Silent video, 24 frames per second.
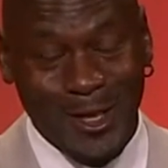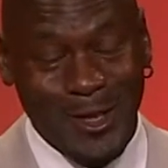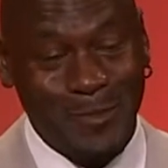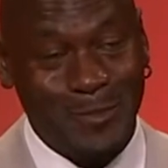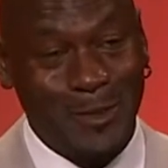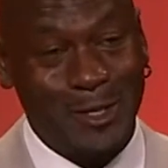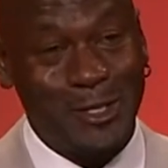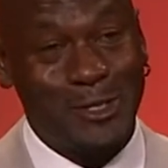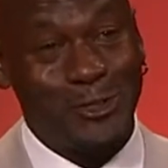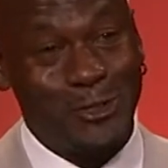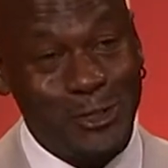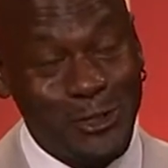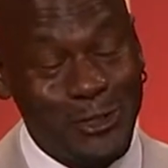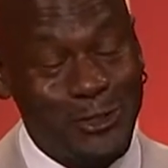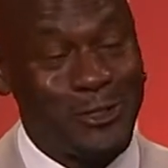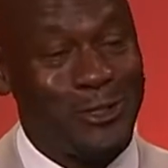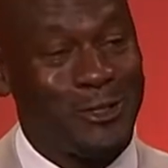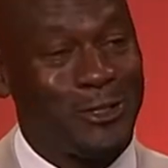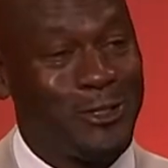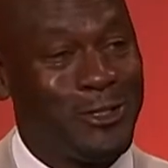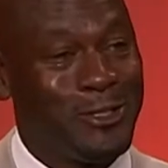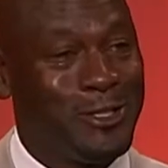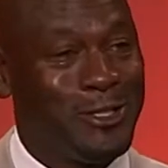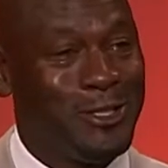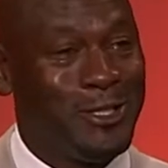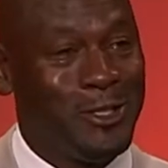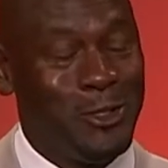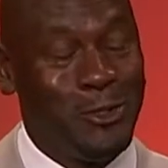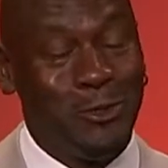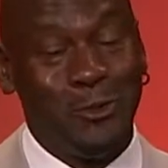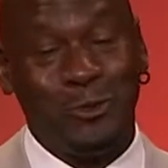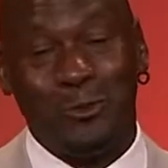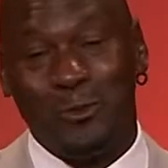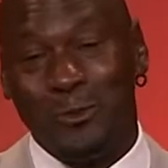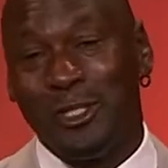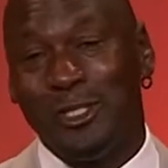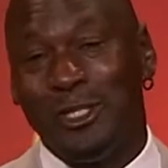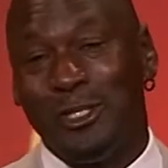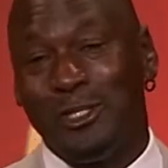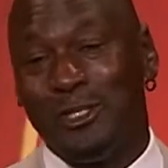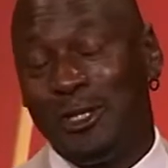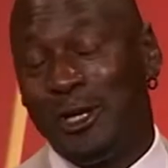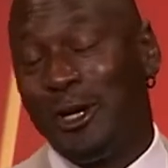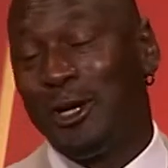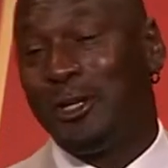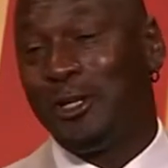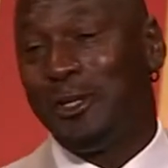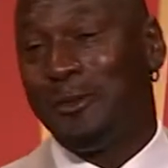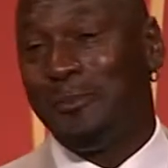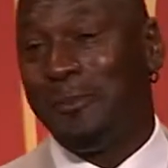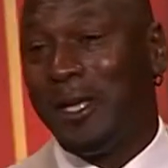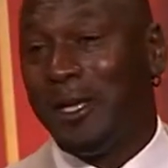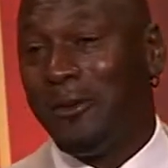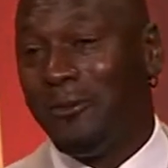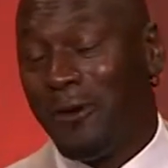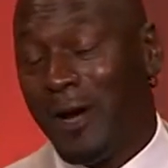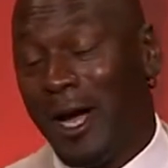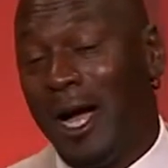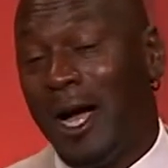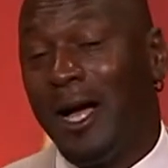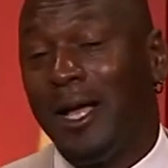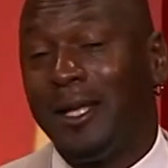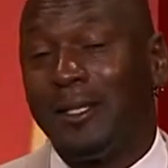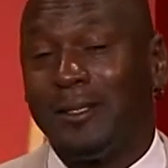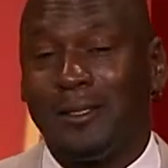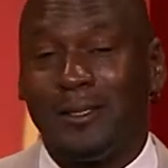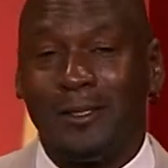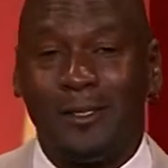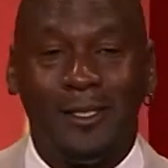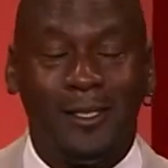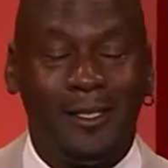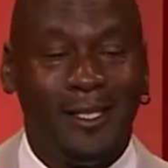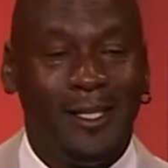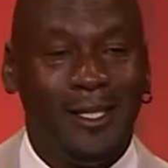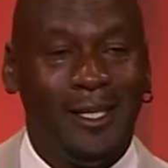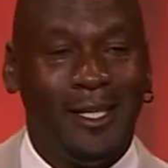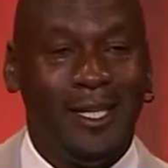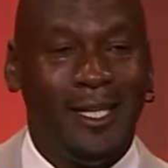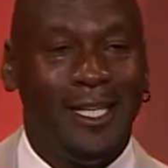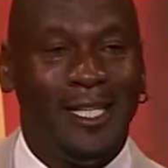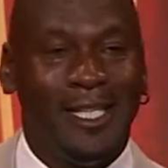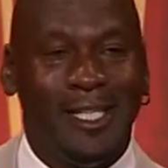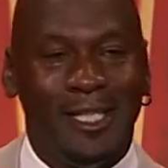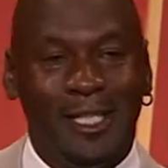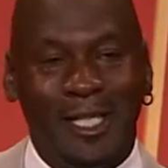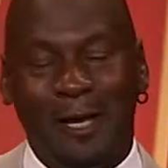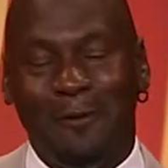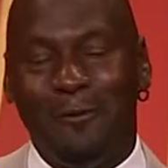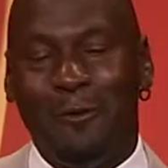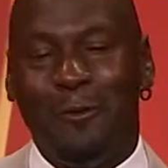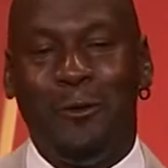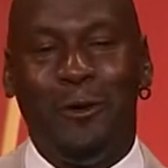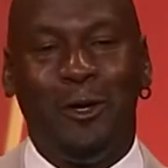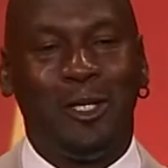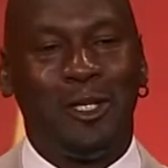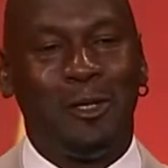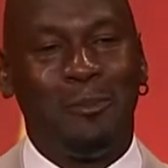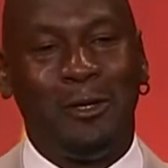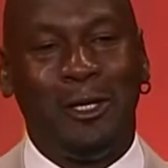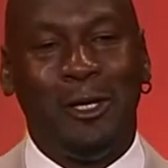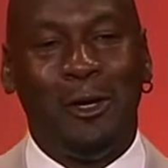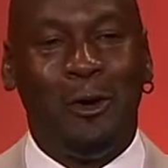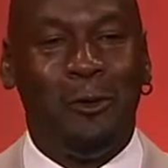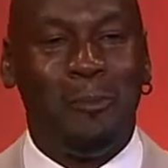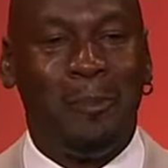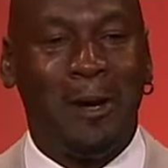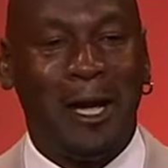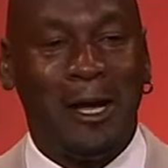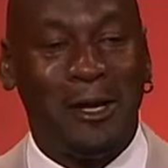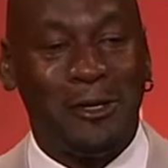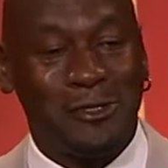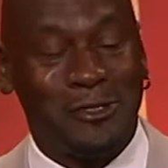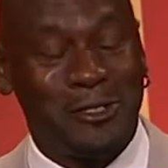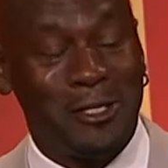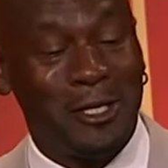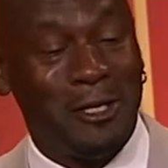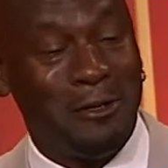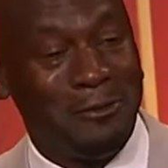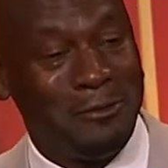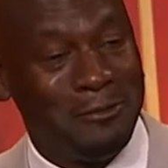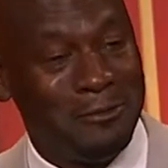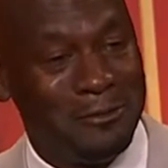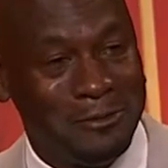My sister, who's one year younger than me, Roz, never wanted to be home by herself.